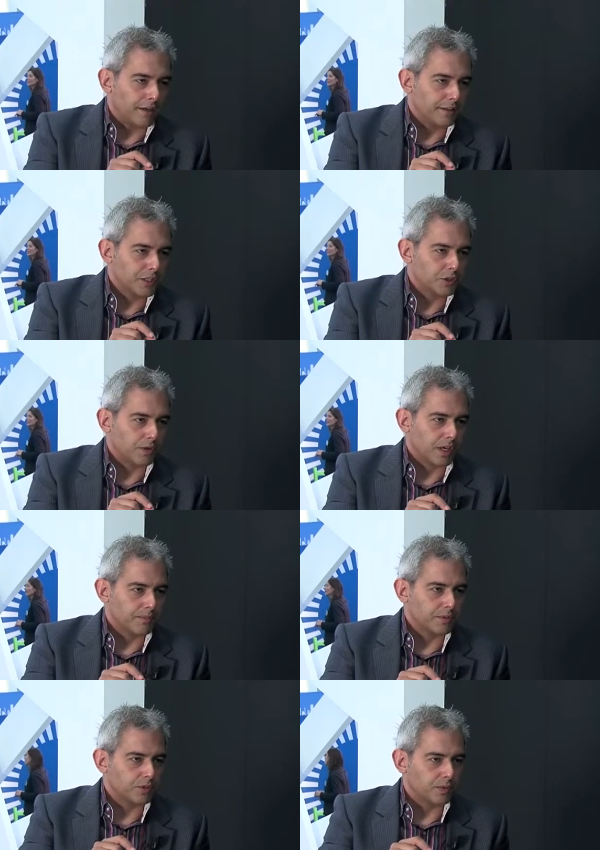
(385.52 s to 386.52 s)
that's what
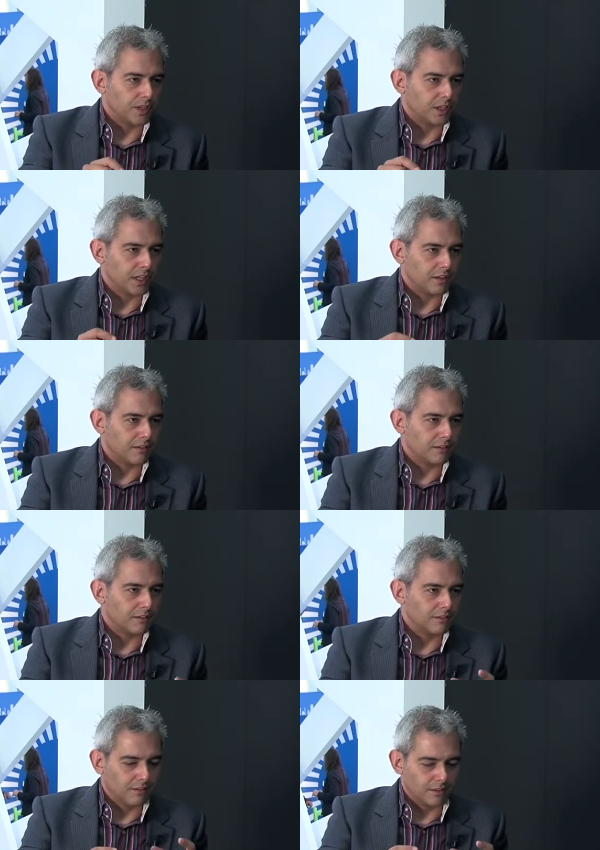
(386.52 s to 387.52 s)
happens when you get
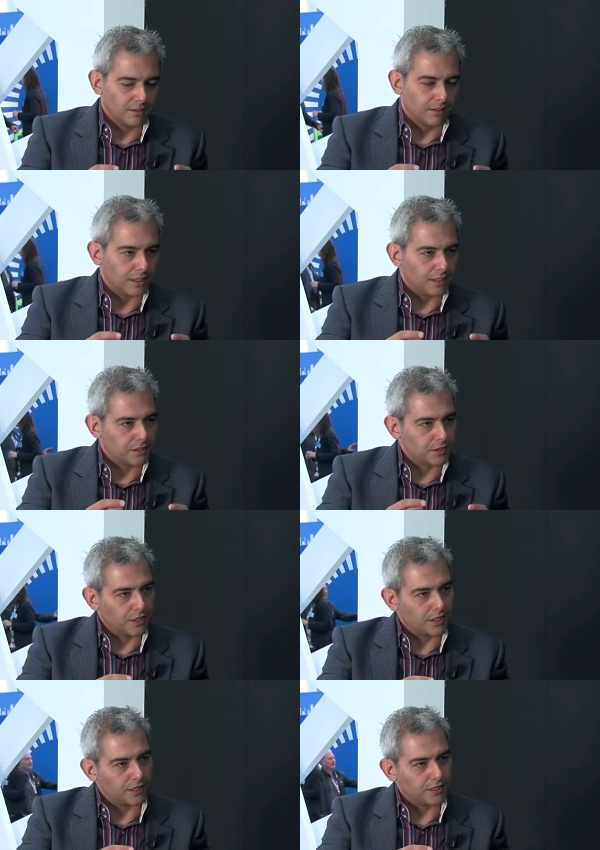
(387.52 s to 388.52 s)
the
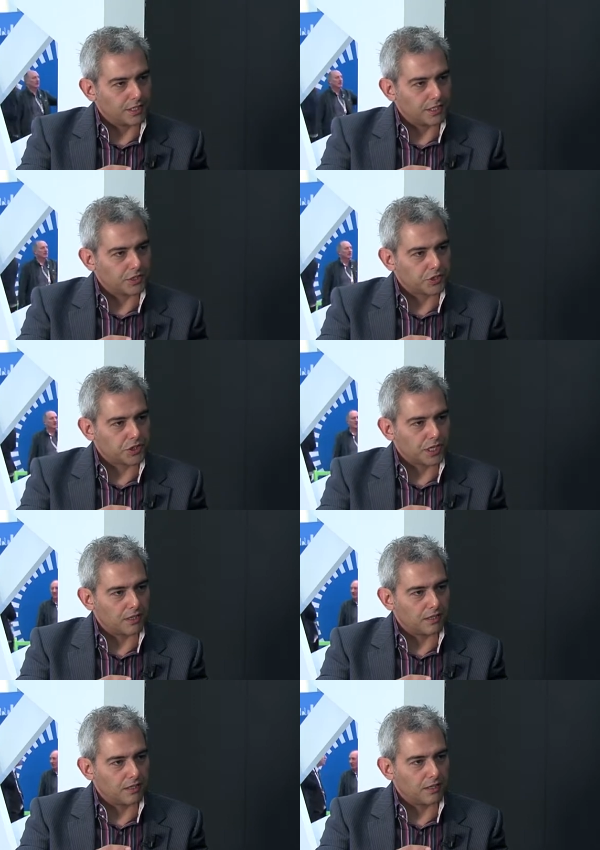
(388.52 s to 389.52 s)
entire data
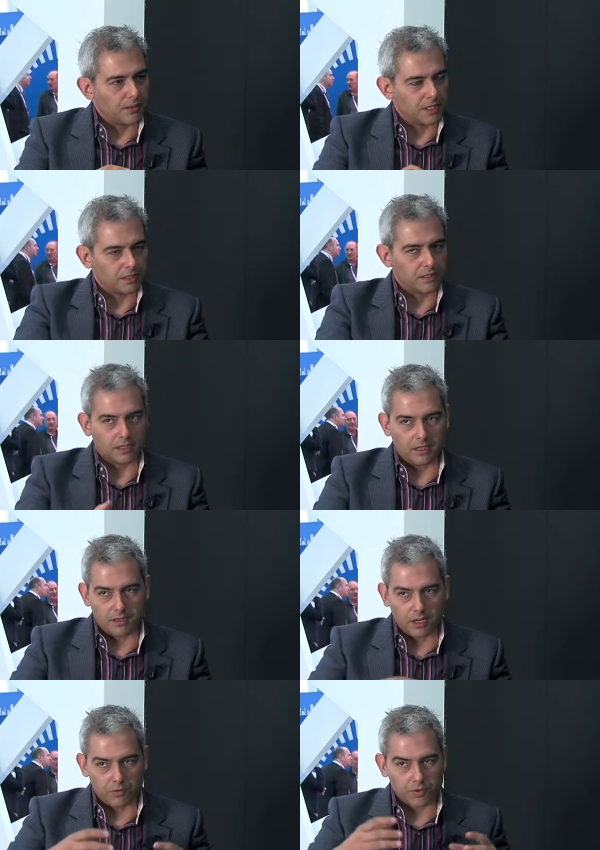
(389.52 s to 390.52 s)
set. I mean,
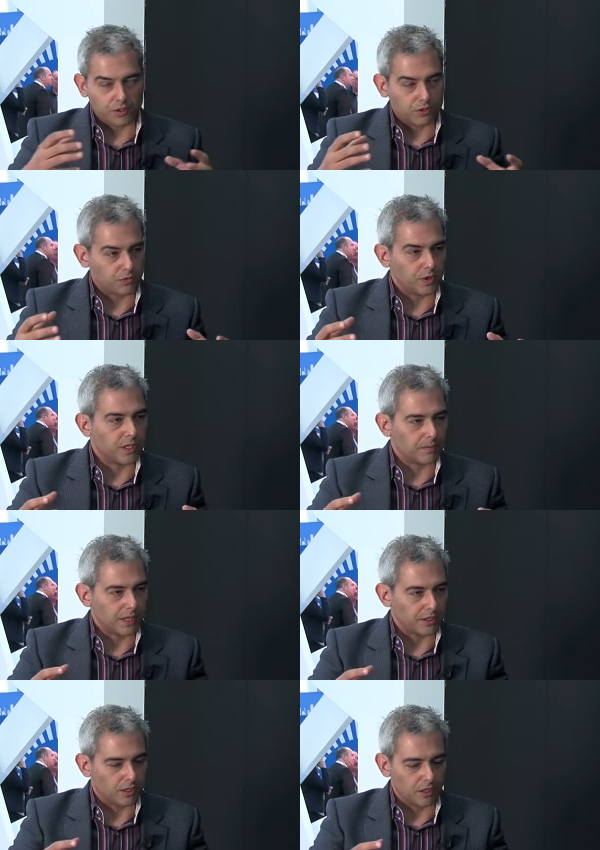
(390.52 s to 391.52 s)
I was reading
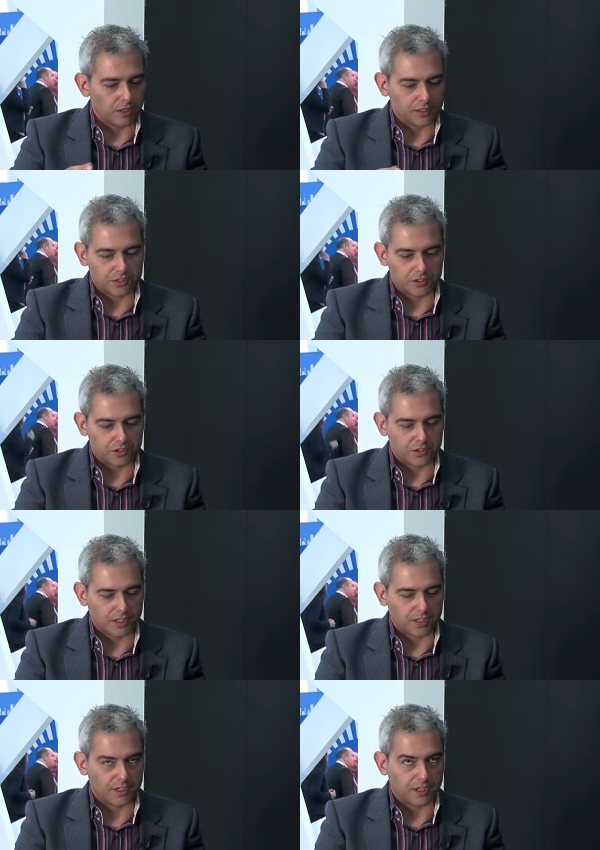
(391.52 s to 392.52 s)
about it a lot. It's just
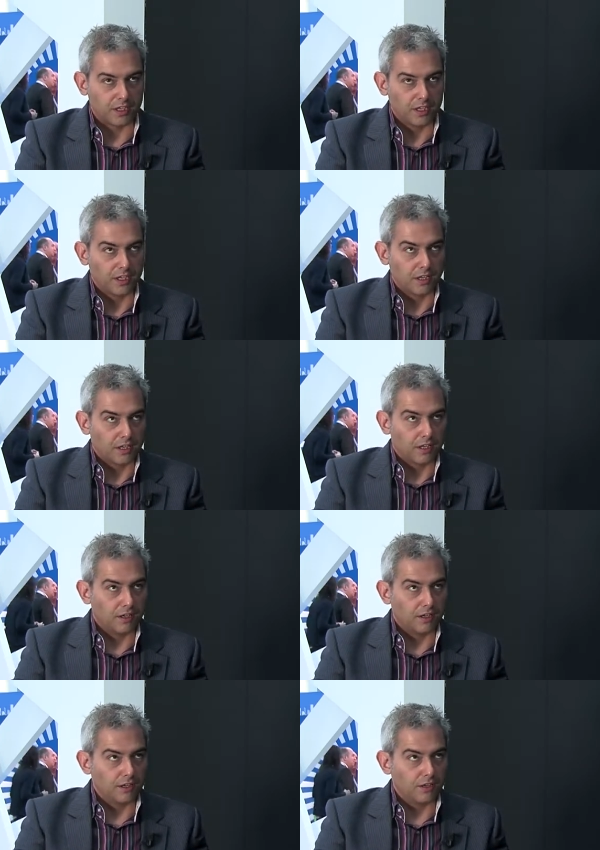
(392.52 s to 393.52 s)
like going,
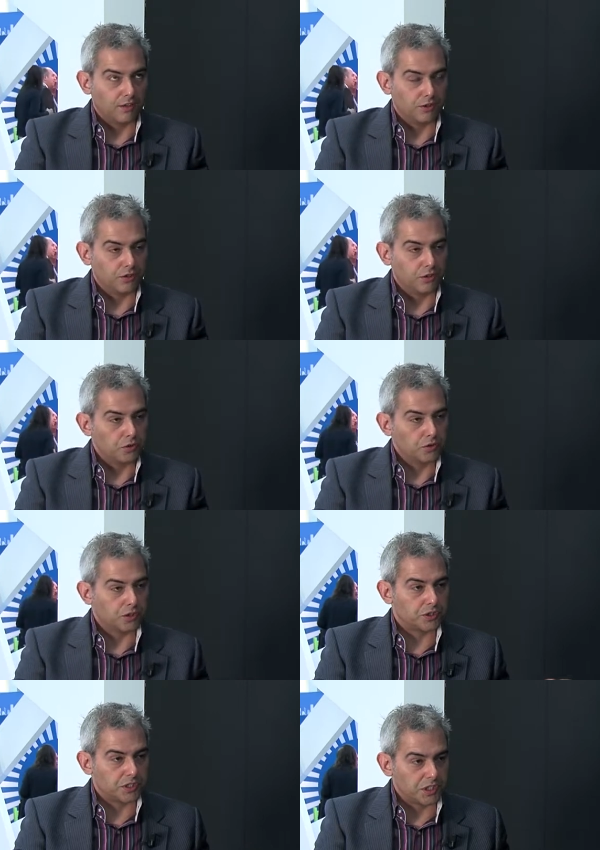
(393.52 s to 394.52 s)
you use
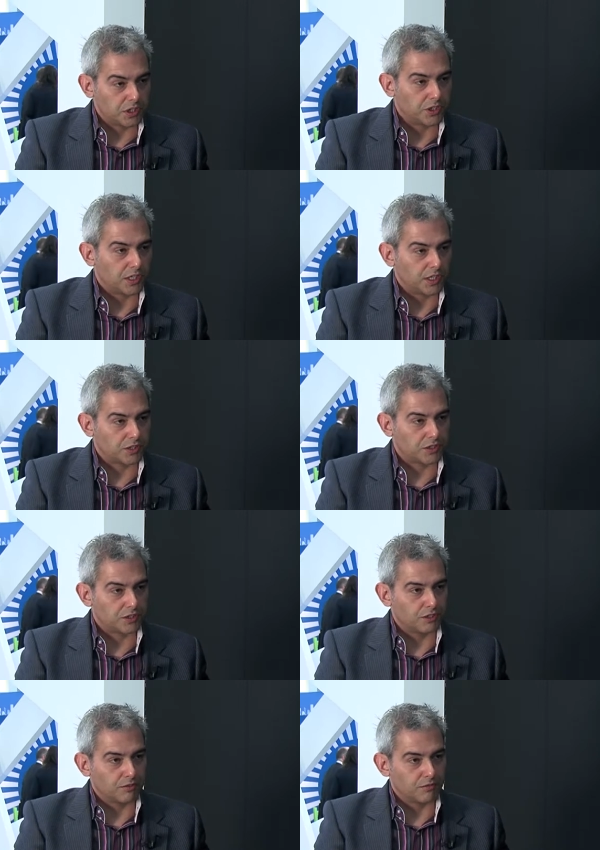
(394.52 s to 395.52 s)

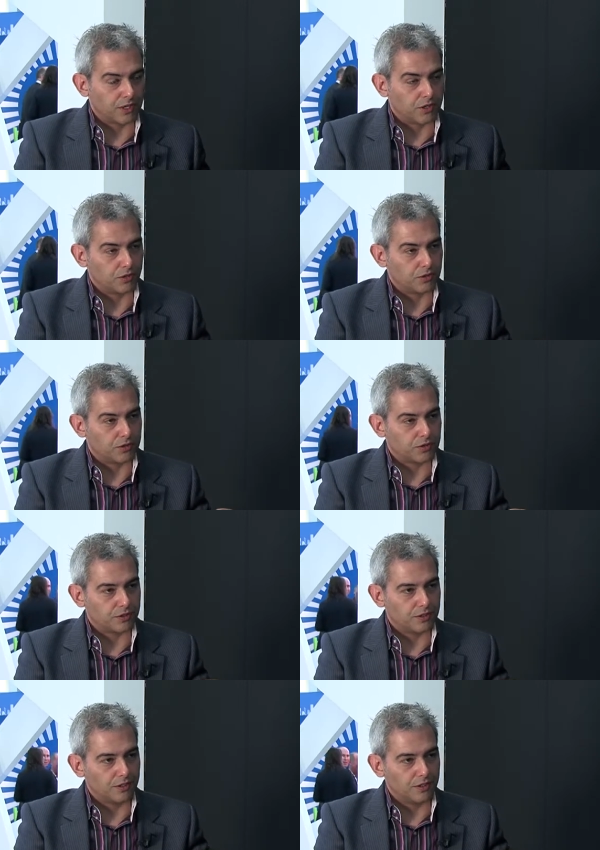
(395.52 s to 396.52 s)
statistics
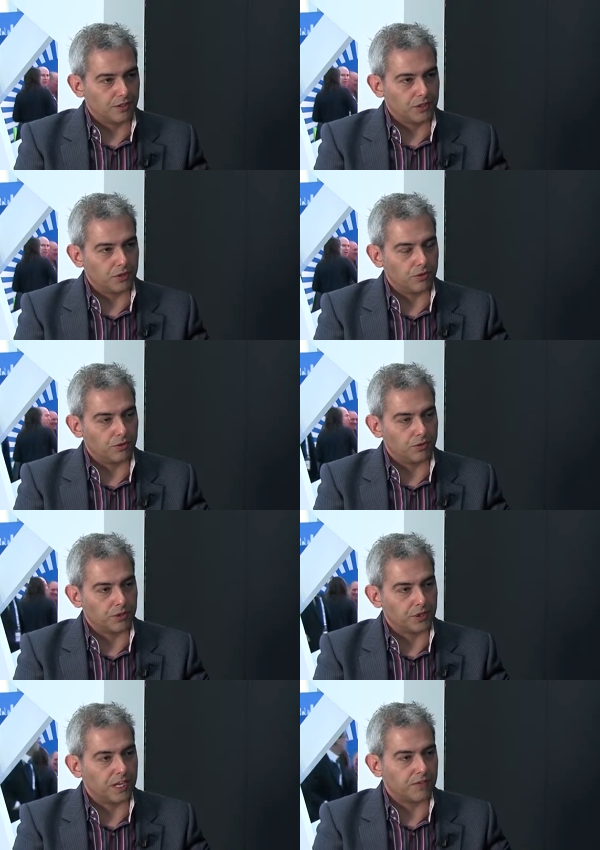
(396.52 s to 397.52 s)
because you
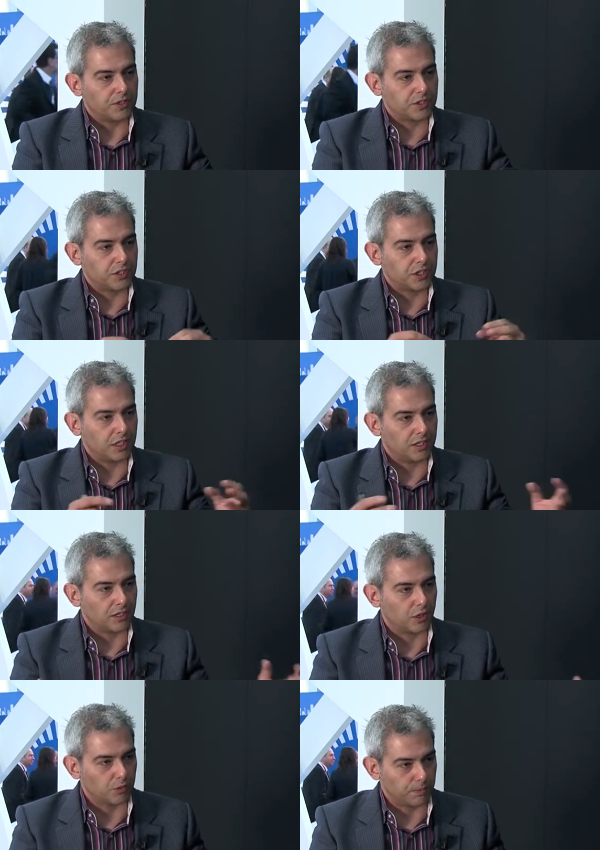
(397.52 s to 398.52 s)
could never see the
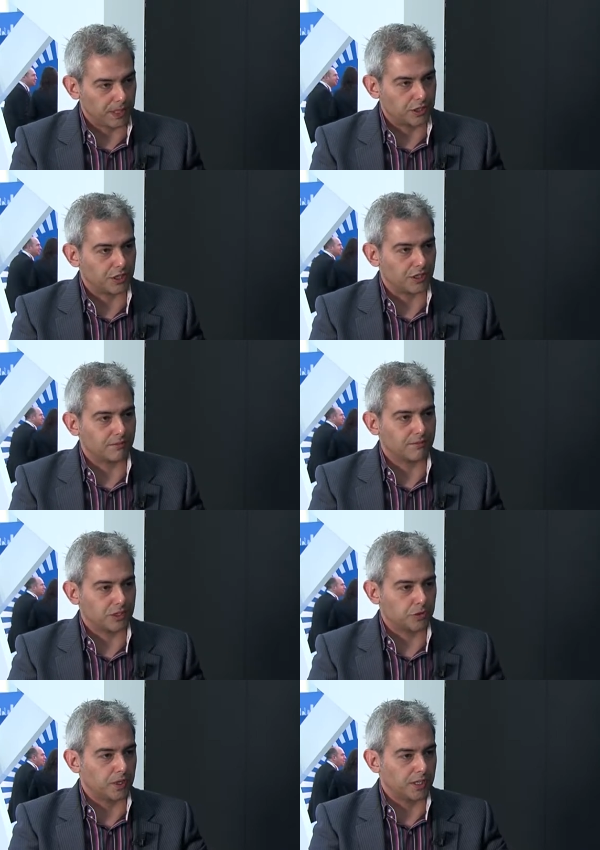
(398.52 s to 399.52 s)
whole picture.
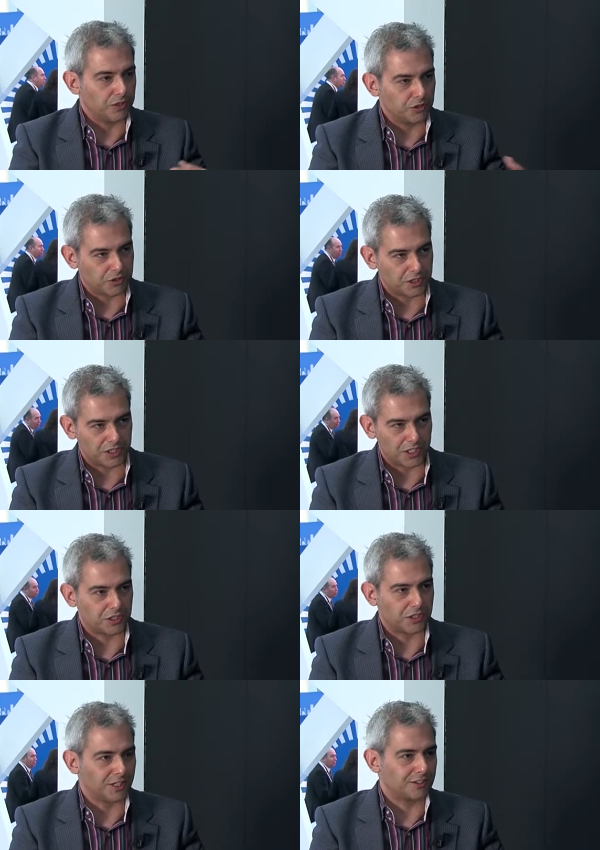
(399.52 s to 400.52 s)
That's why you use
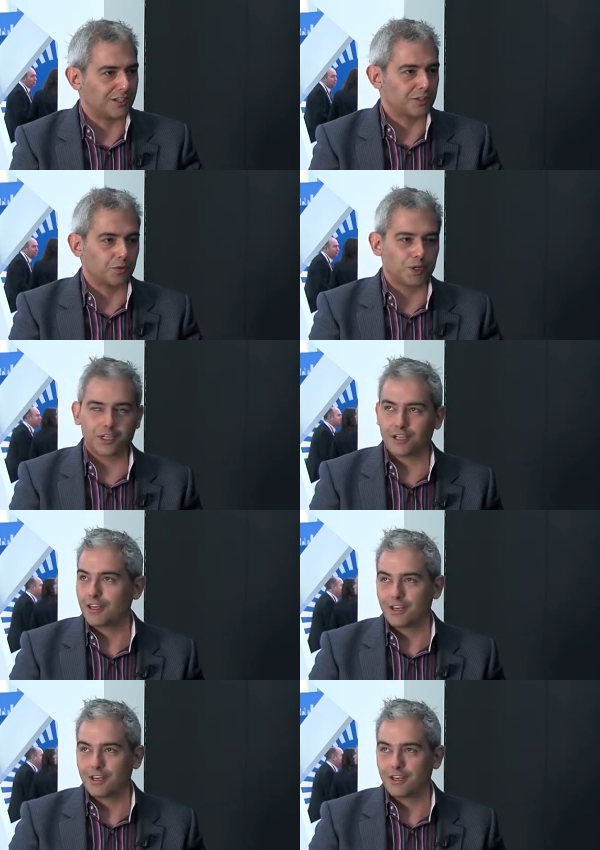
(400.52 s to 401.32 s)
statistics. That's why